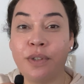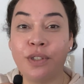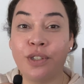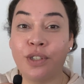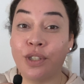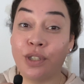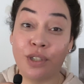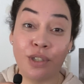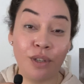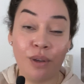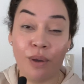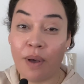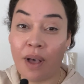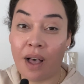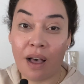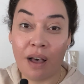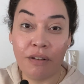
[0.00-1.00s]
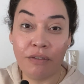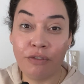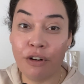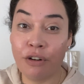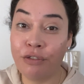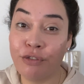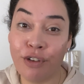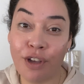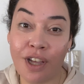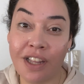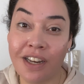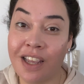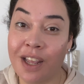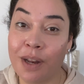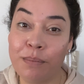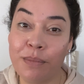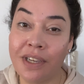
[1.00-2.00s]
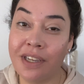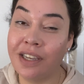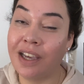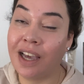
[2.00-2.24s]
just to go out for fun and meet